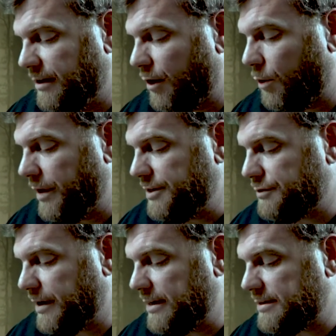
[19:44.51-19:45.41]
always
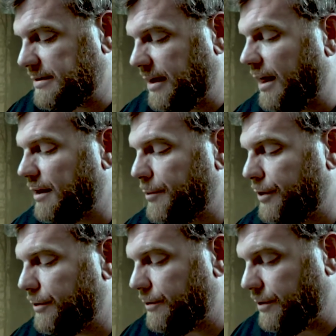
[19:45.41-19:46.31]
dressed a la
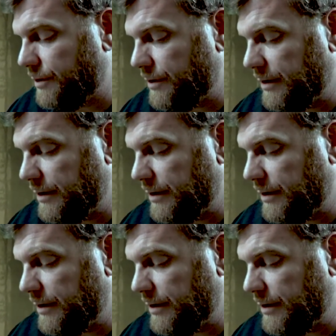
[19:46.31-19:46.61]
mode.